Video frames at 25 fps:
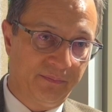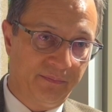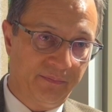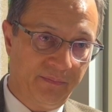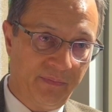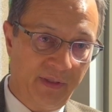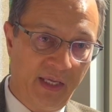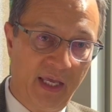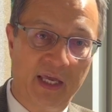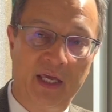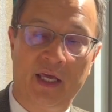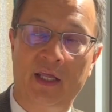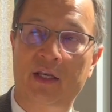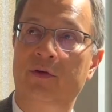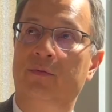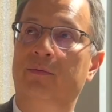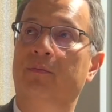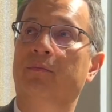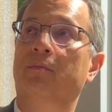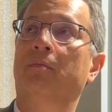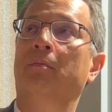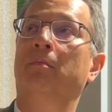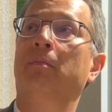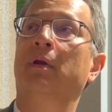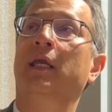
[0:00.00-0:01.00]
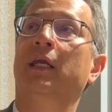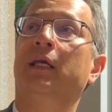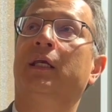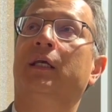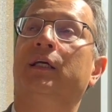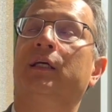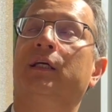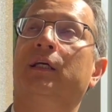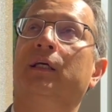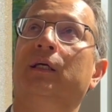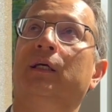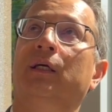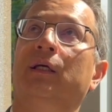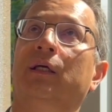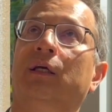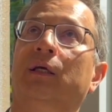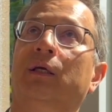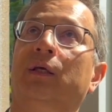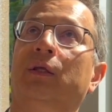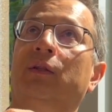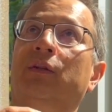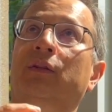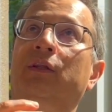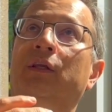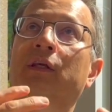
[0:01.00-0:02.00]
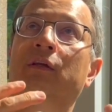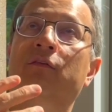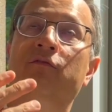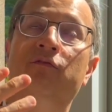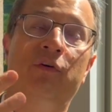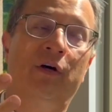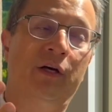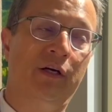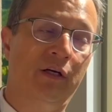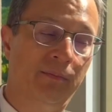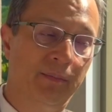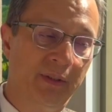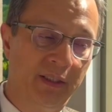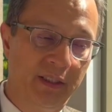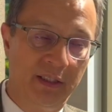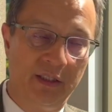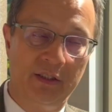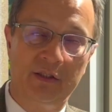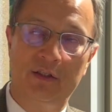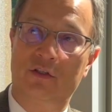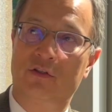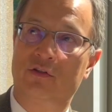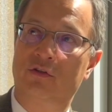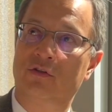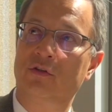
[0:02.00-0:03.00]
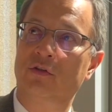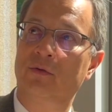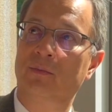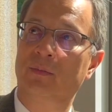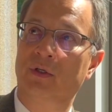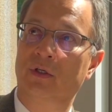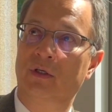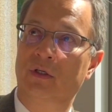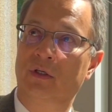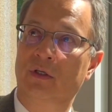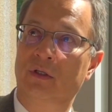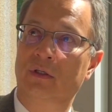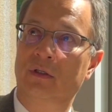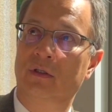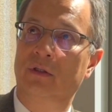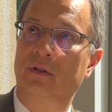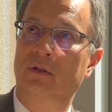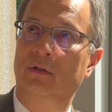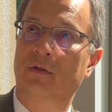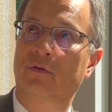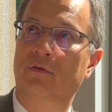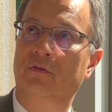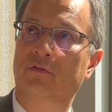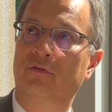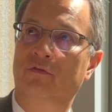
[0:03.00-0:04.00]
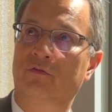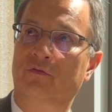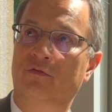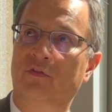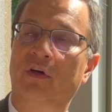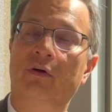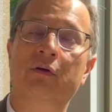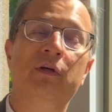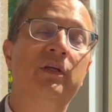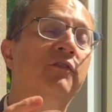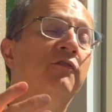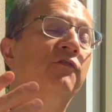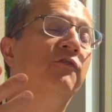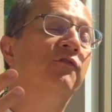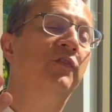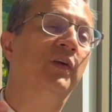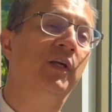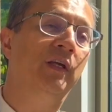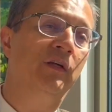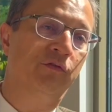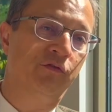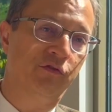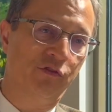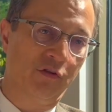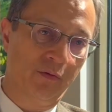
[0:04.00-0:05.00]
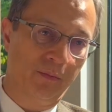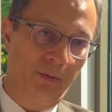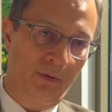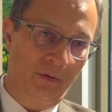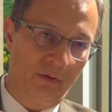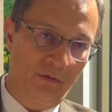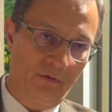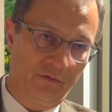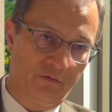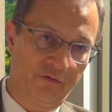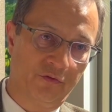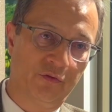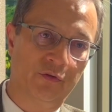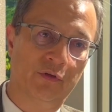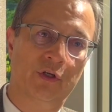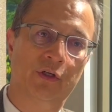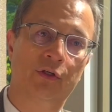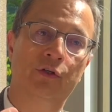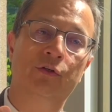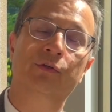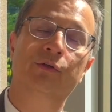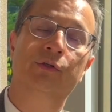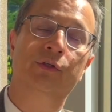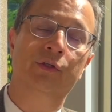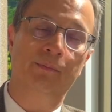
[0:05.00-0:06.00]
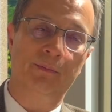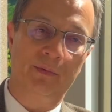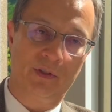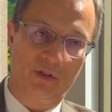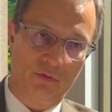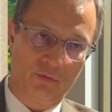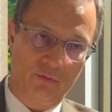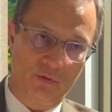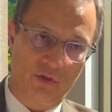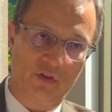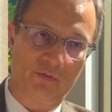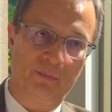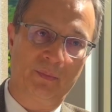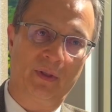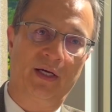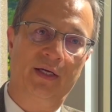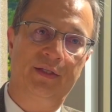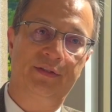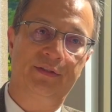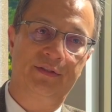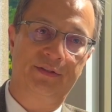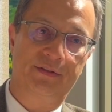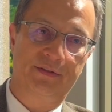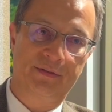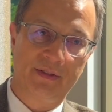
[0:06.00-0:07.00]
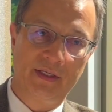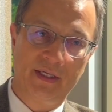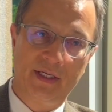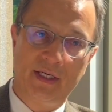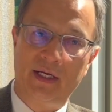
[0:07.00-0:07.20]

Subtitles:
and make the environment in the tumor very favorable for a good immune response,